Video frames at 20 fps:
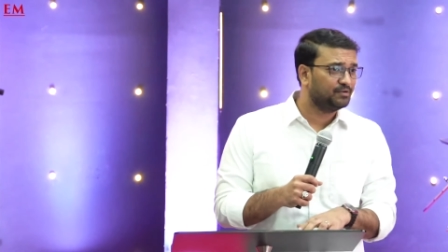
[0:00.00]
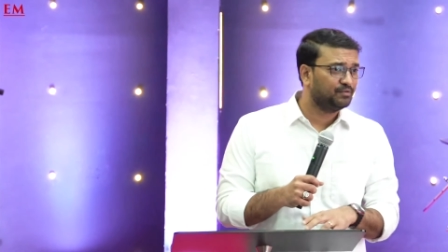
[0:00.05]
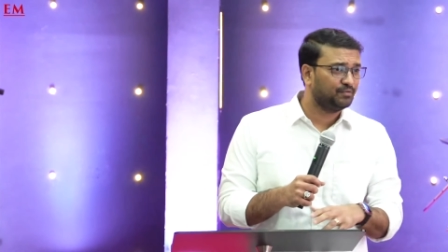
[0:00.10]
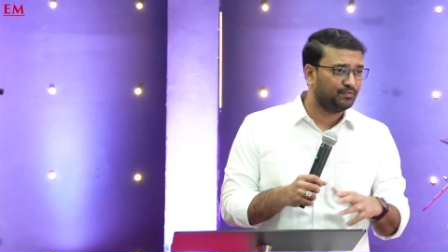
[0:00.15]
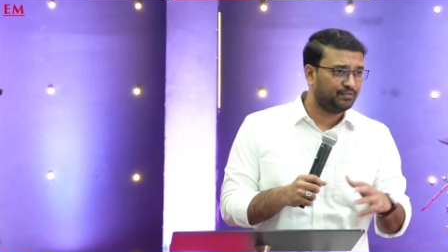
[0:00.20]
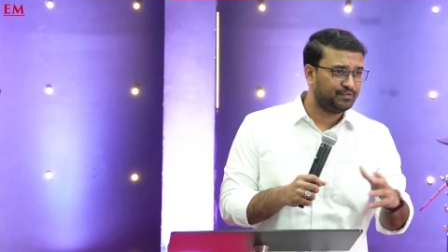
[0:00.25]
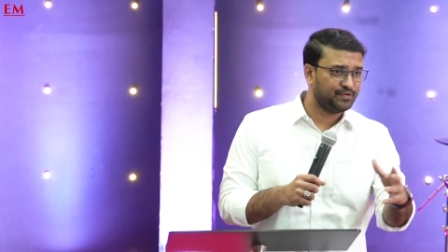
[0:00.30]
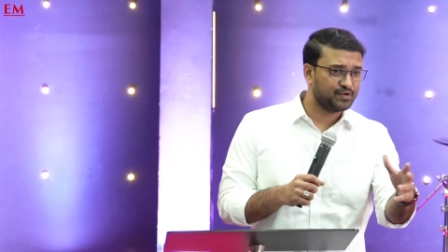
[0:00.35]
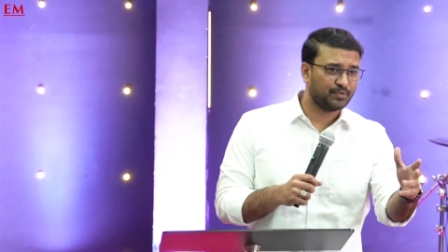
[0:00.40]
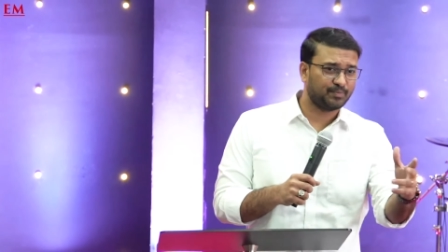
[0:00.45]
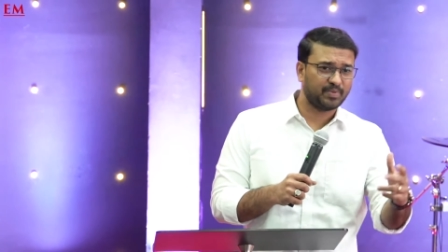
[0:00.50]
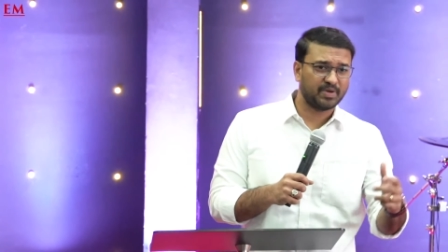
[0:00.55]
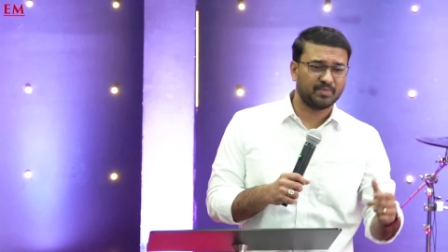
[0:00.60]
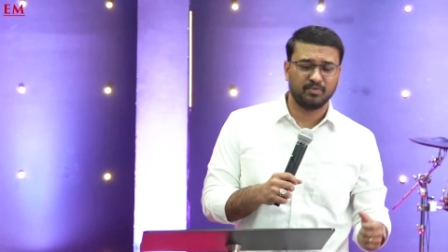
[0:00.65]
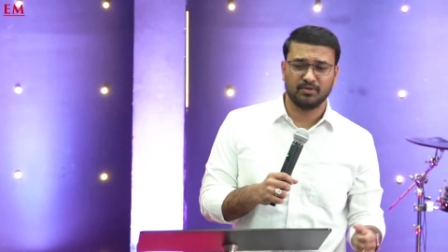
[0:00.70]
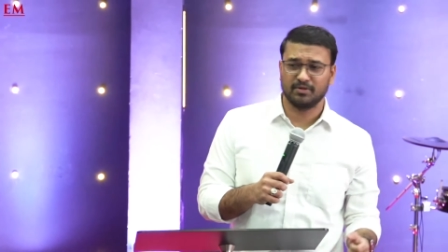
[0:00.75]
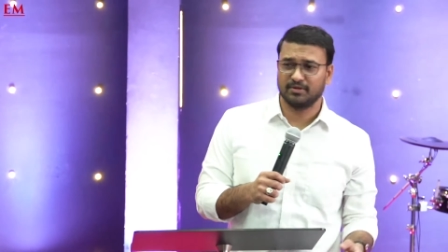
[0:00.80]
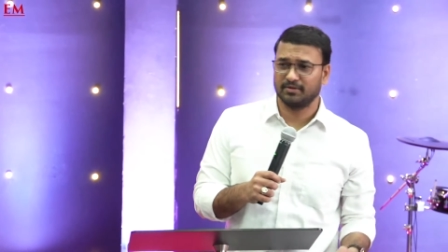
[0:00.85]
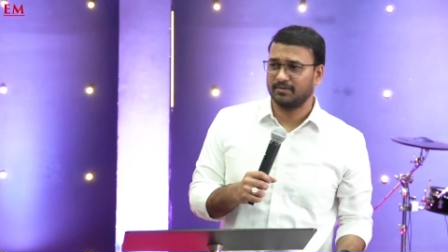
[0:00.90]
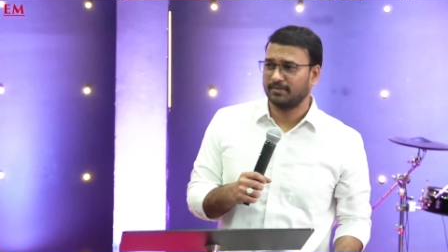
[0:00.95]
fewer
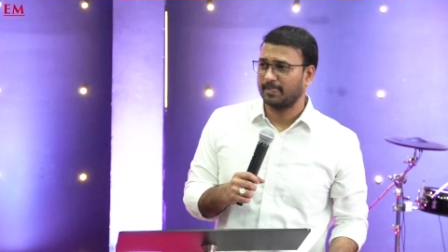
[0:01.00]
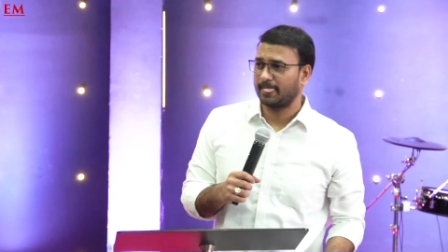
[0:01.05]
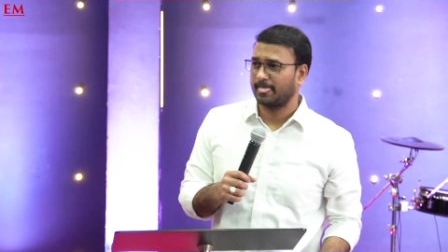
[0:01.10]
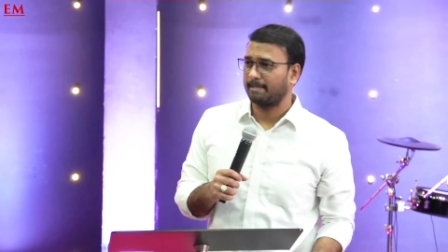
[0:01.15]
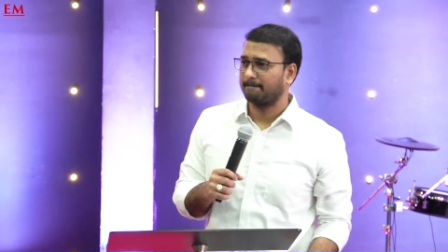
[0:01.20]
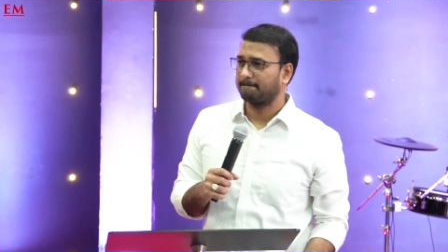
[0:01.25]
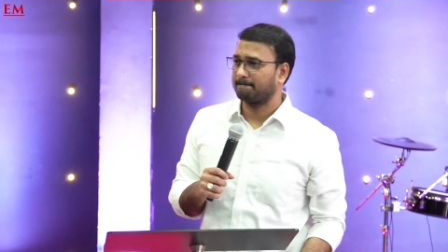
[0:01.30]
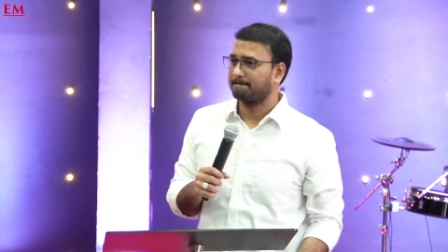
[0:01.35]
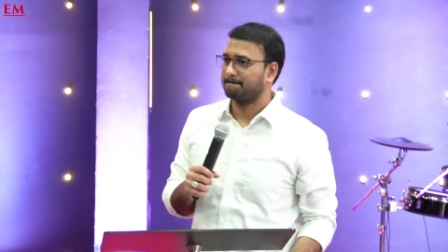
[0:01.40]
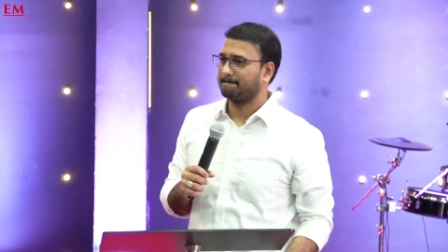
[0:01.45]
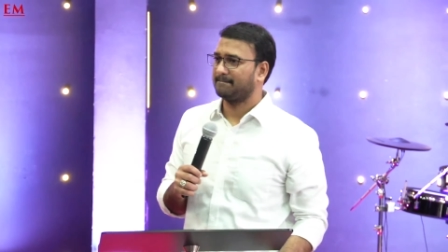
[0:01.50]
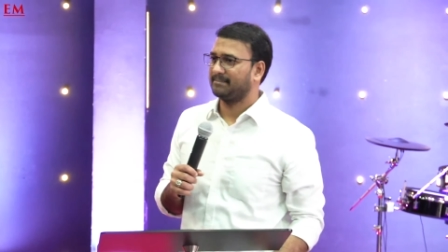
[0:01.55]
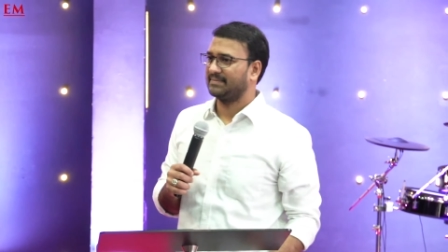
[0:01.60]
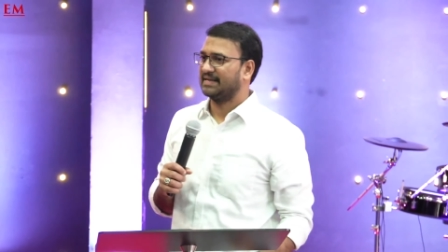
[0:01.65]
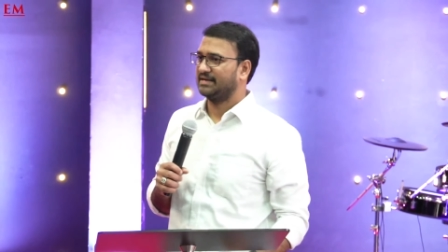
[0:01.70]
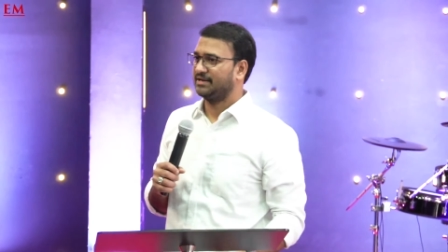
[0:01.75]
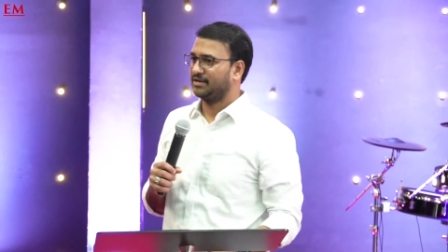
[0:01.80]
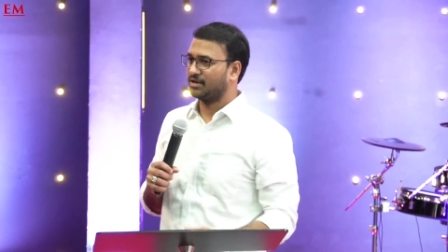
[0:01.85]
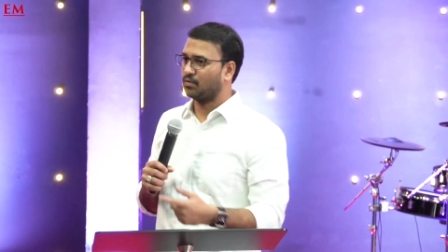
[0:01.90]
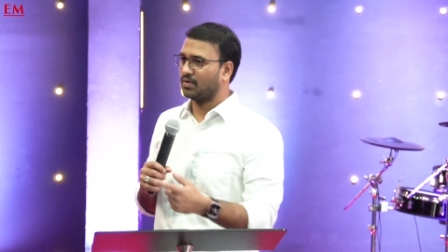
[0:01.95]
people.
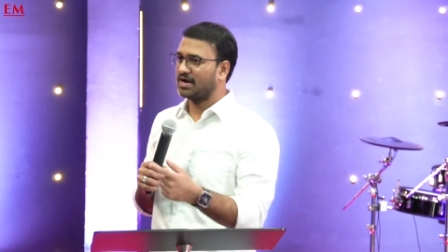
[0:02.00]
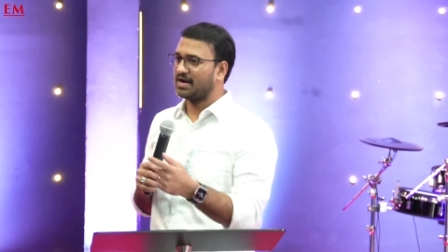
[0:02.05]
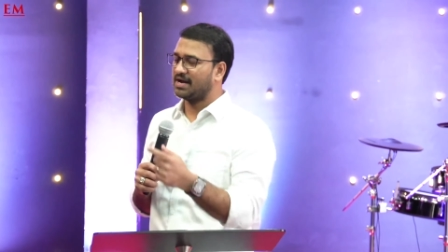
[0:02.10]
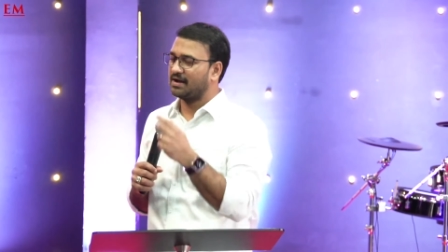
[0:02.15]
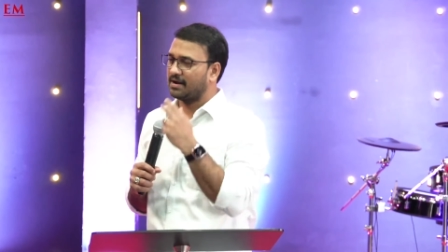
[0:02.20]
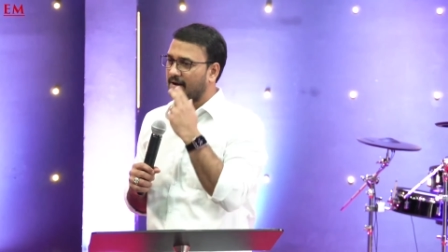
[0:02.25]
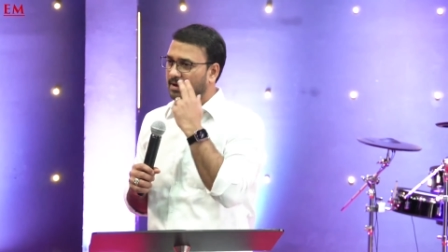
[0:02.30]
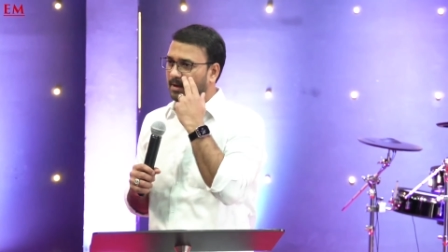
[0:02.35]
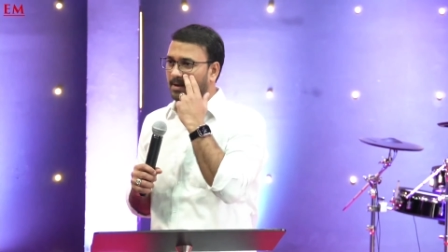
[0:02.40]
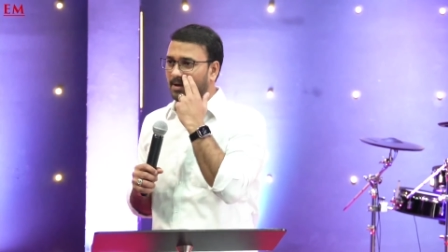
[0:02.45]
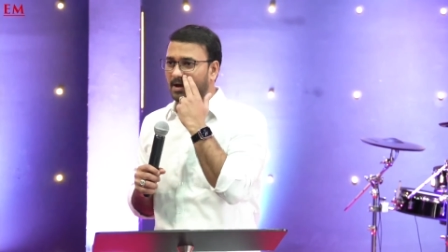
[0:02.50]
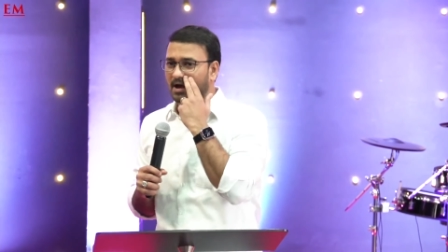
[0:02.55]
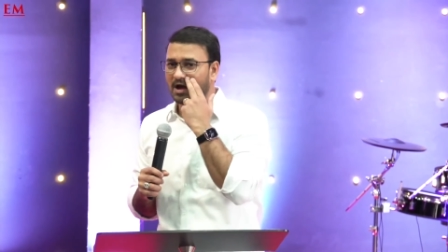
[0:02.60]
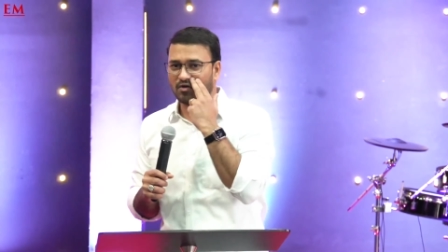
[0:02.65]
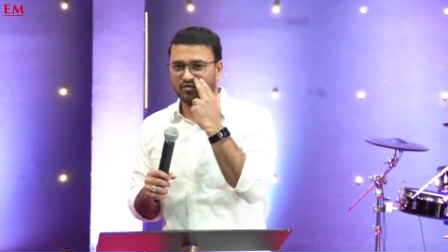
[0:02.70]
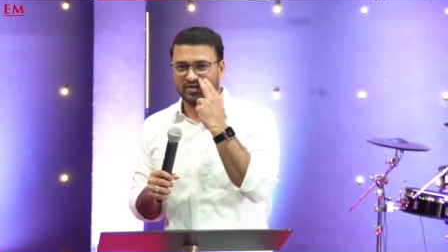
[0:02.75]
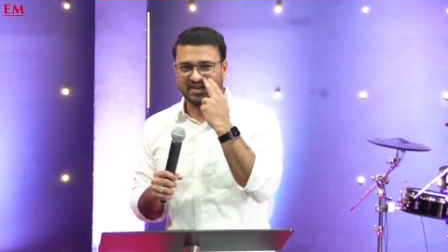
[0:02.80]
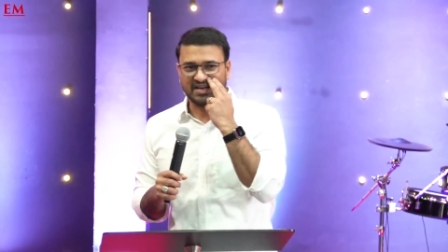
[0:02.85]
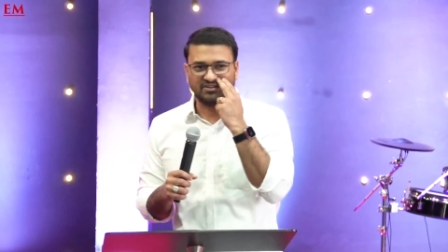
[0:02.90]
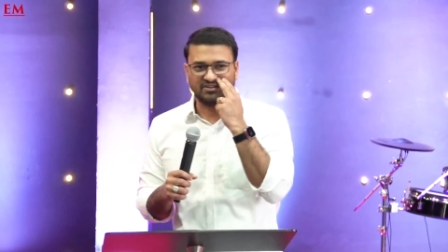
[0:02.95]
You know what? How we can